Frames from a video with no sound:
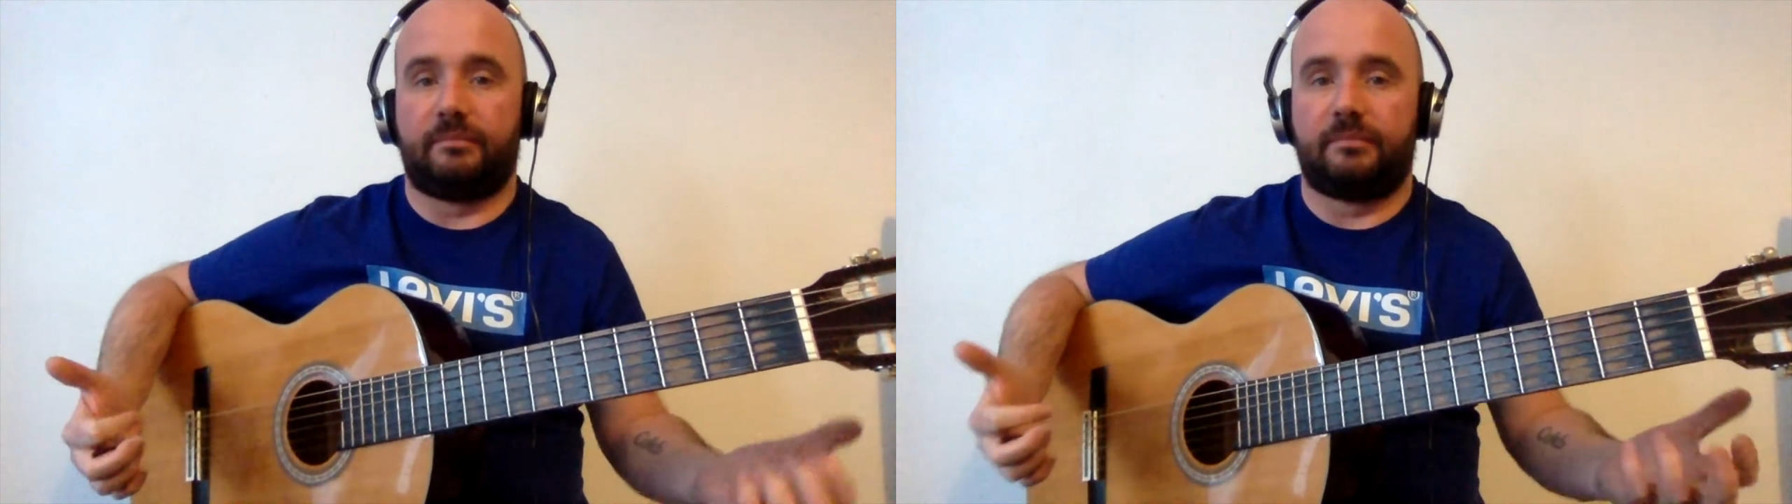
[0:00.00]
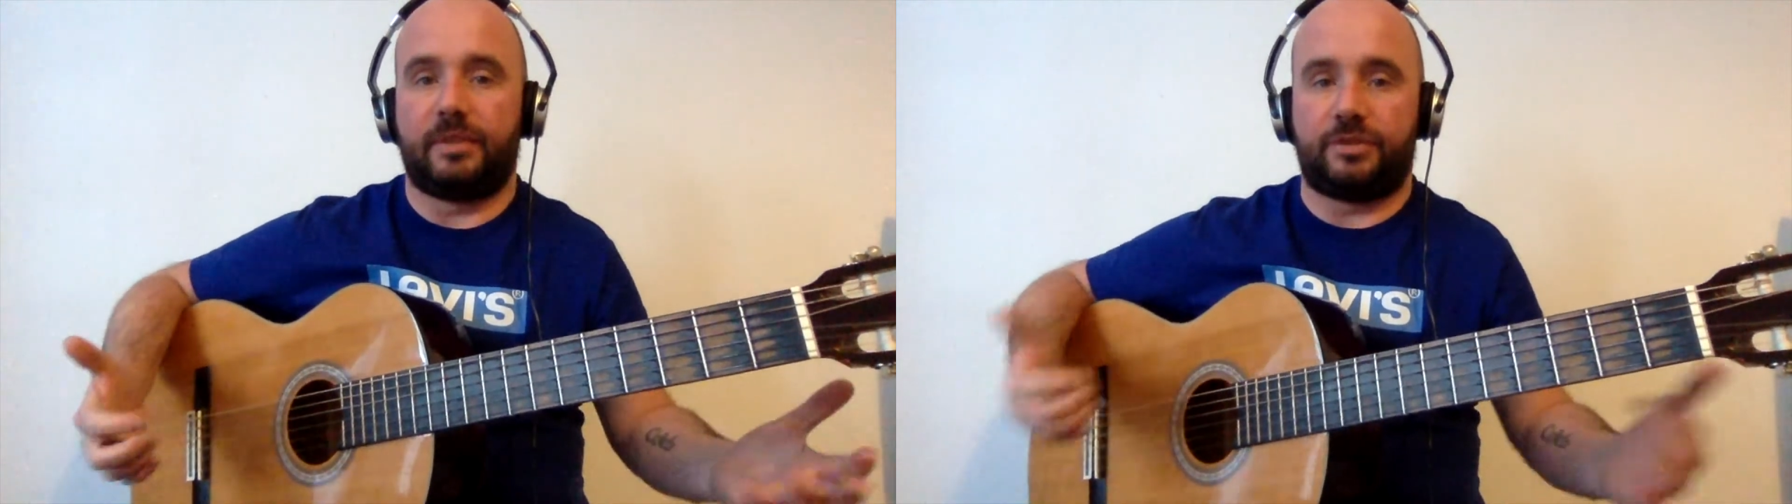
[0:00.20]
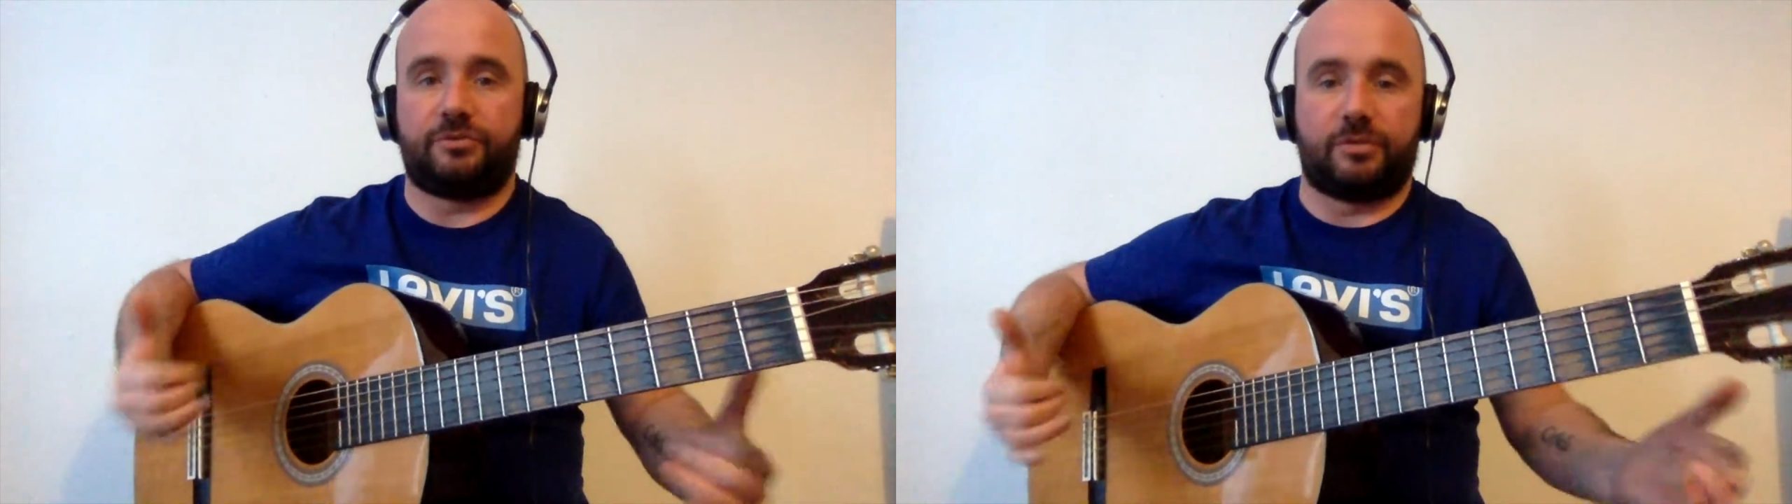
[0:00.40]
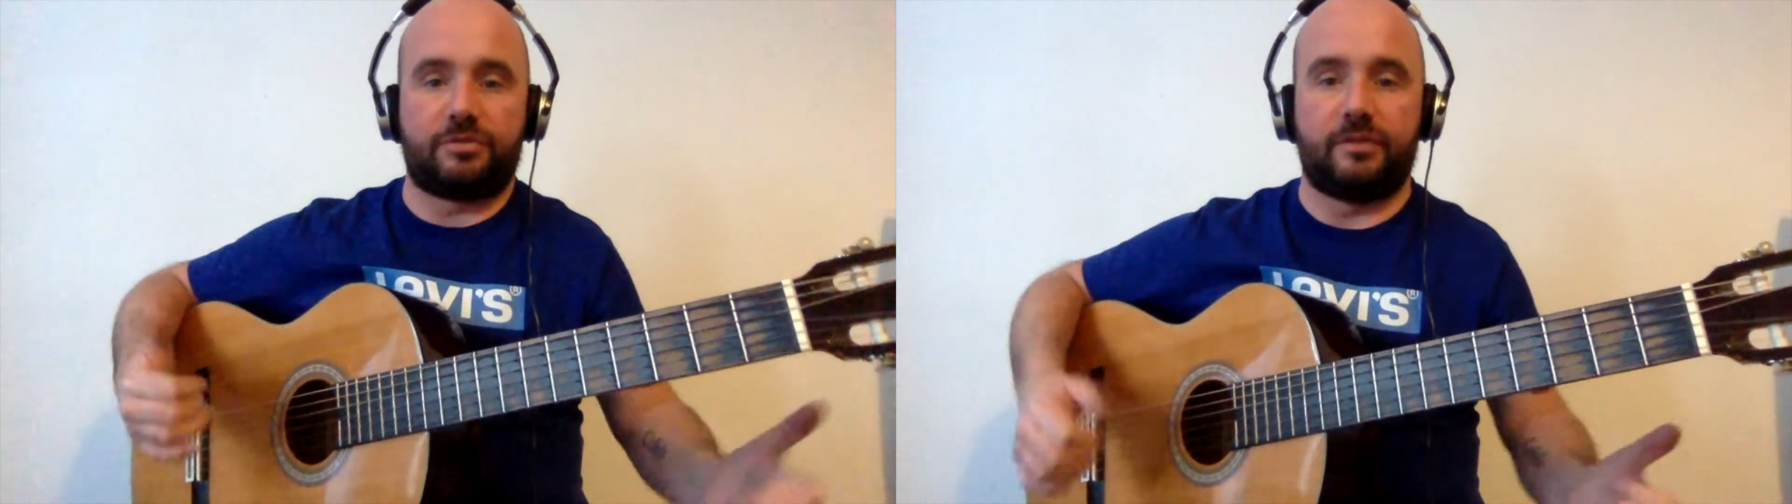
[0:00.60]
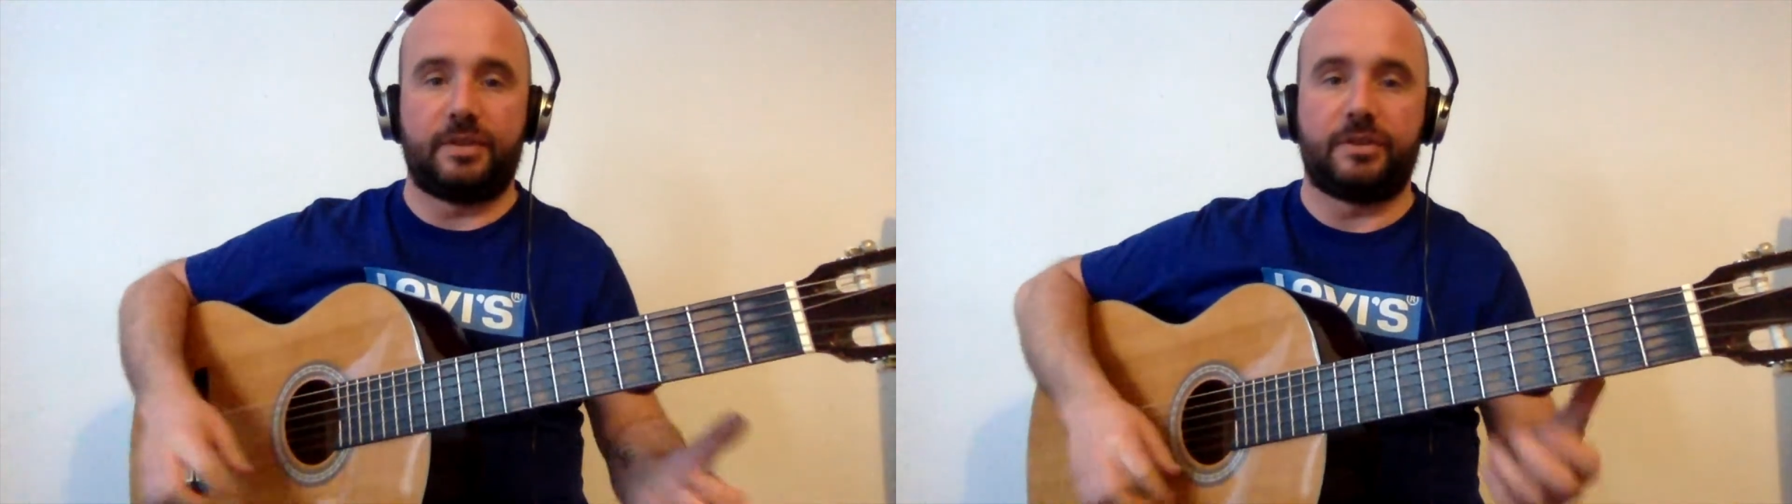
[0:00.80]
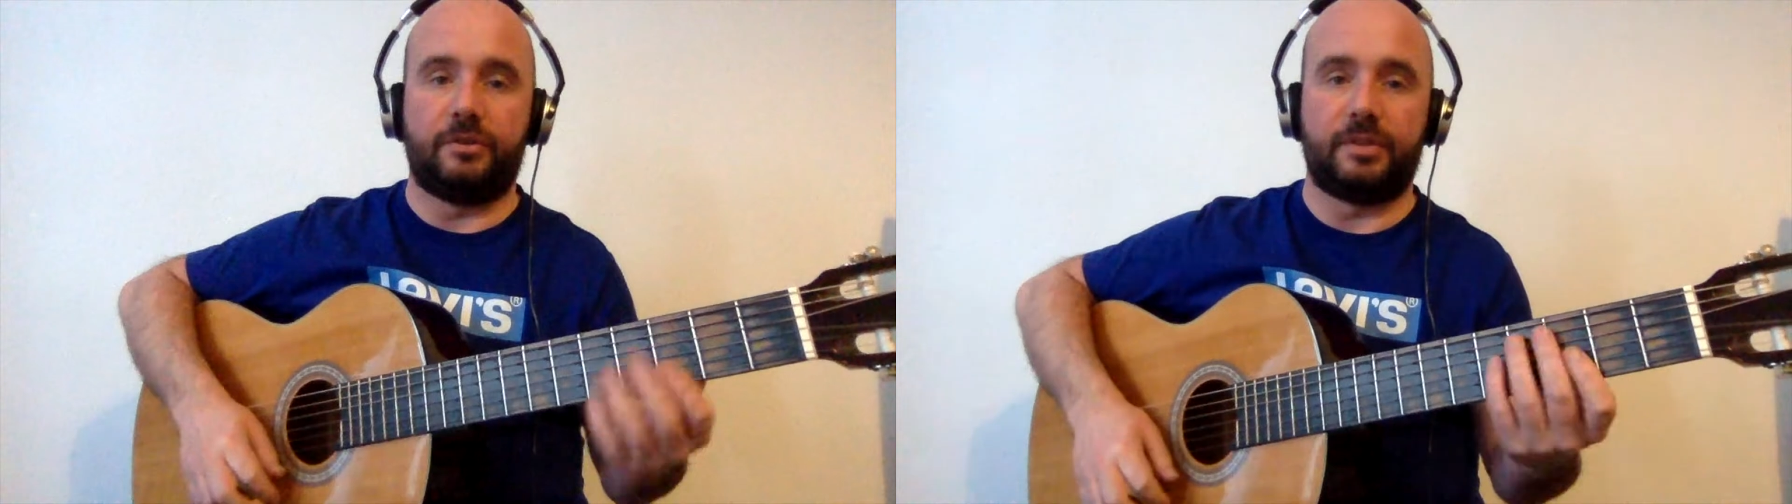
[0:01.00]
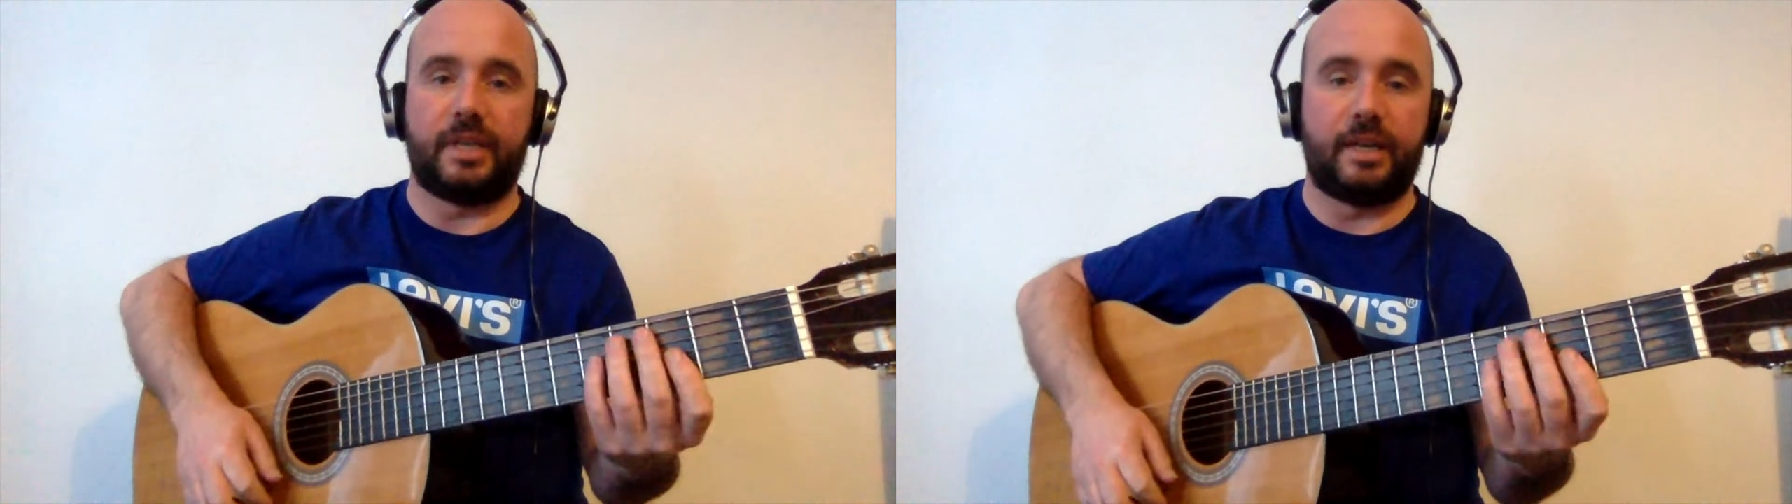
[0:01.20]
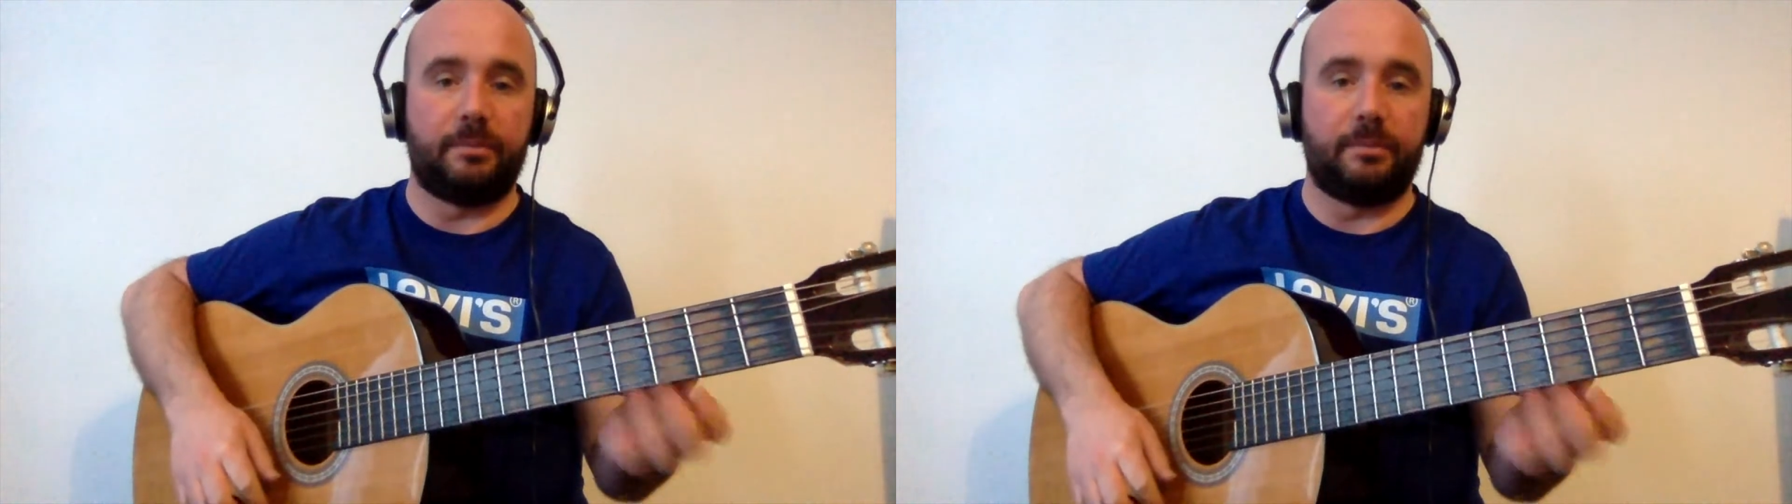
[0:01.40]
the structure of the song down.